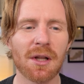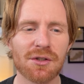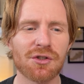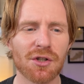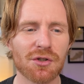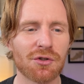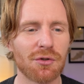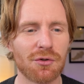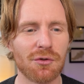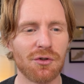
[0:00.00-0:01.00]
Let's just
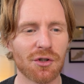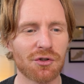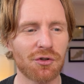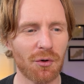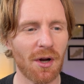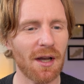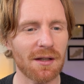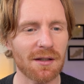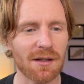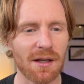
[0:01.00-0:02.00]
try
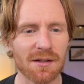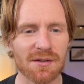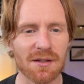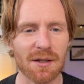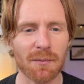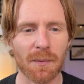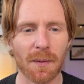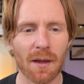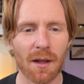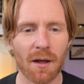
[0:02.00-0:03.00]
it and see.
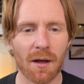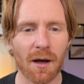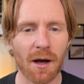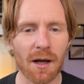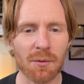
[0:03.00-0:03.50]
And